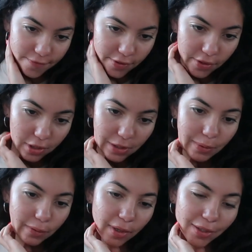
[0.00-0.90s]
for those
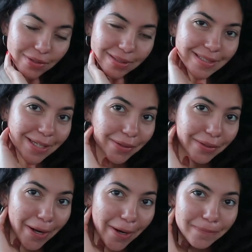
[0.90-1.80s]
perfectionists
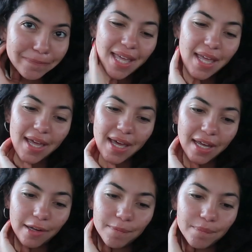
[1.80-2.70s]
out there hi